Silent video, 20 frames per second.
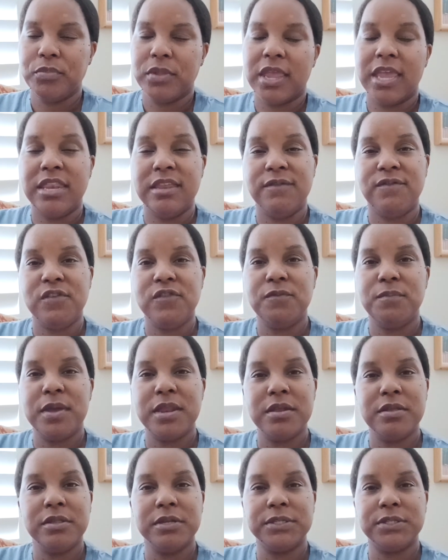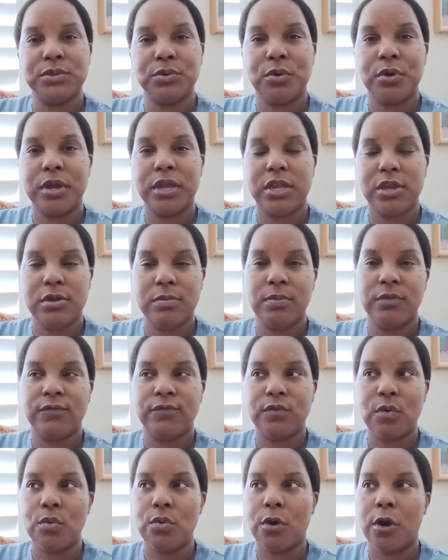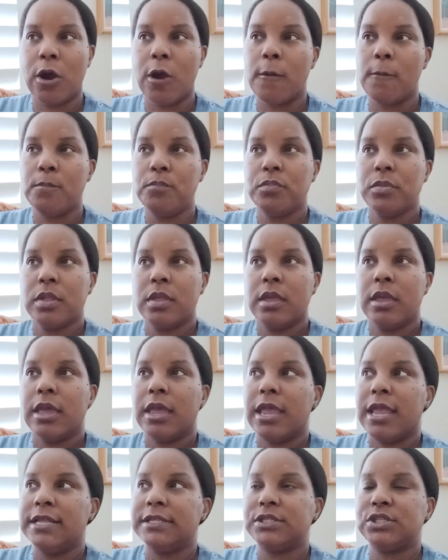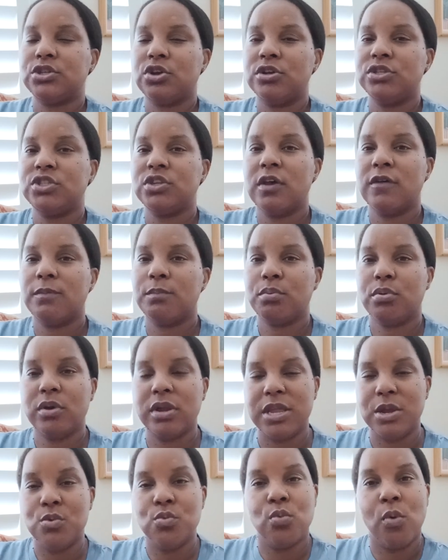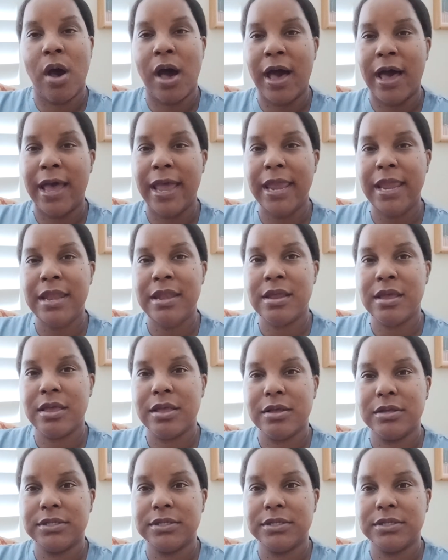And if you've been in the Soarin' queue before, it starts off pretty wide.